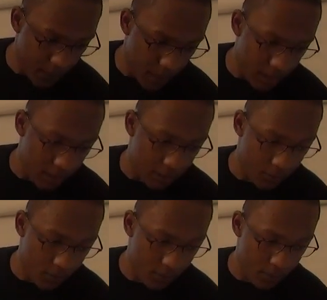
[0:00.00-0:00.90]
and
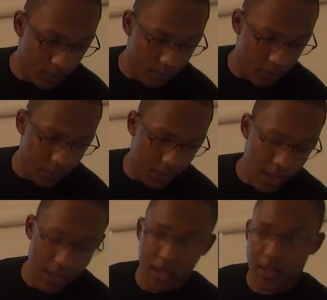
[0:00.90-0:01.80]

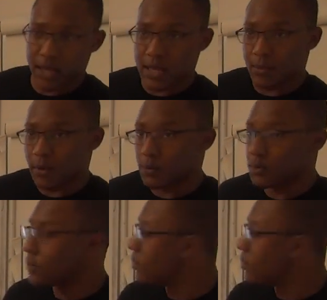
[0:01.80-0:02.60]
they get an email